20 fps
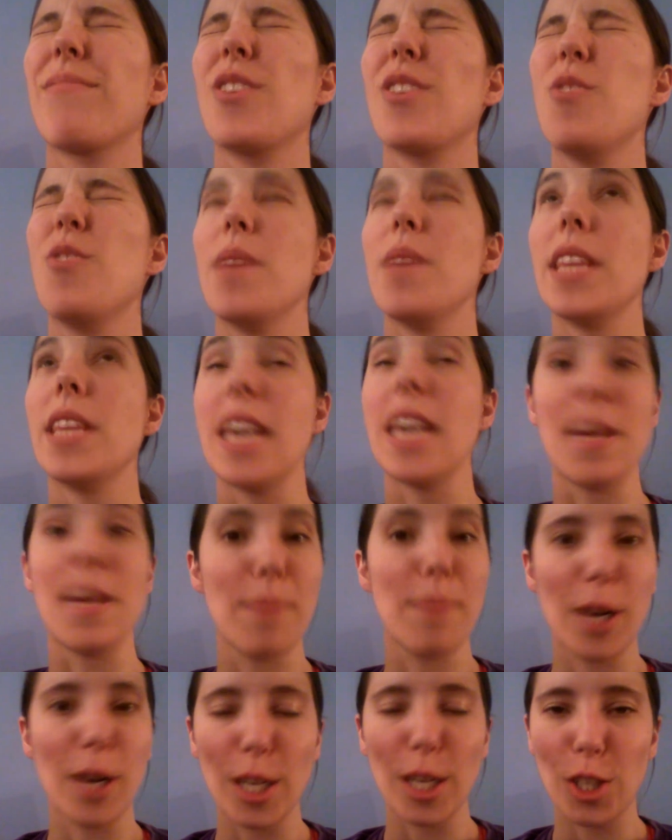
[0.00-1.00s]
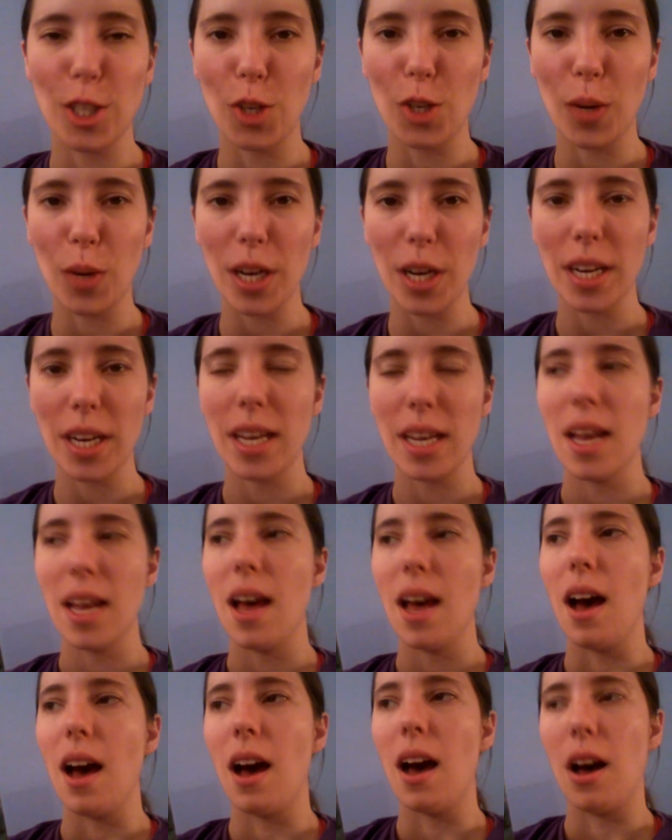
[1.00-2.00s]
who am I thinking? Mary Stewart
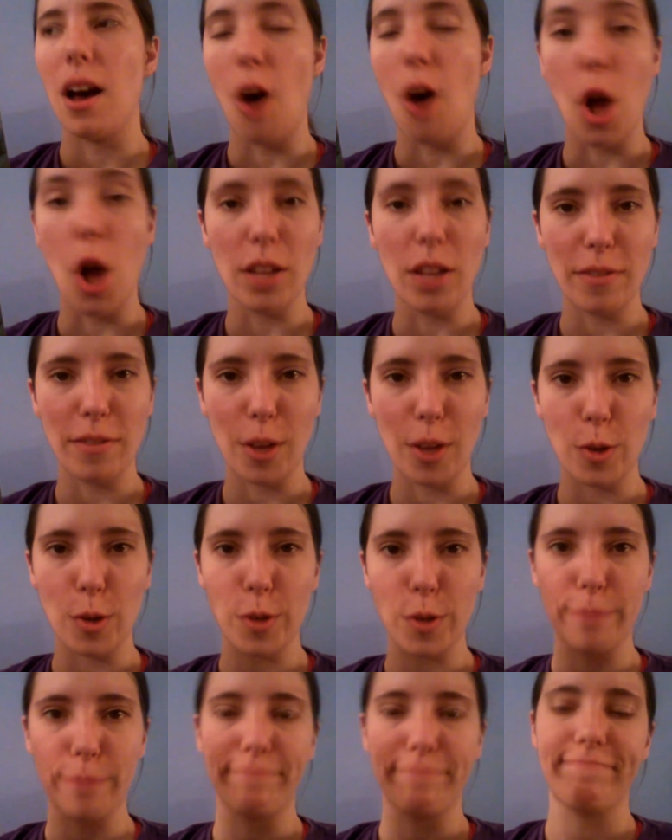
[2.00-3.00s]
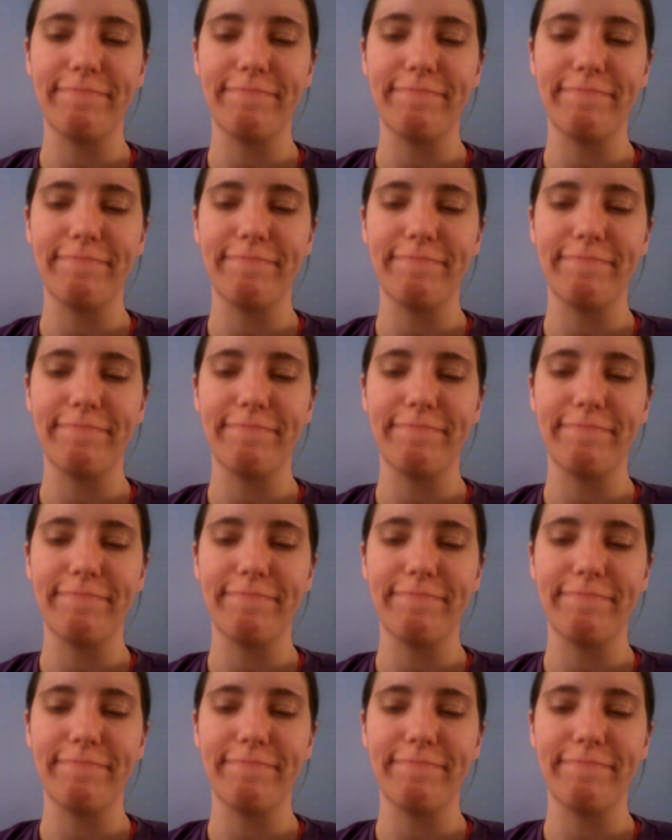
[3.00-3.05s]
all of those.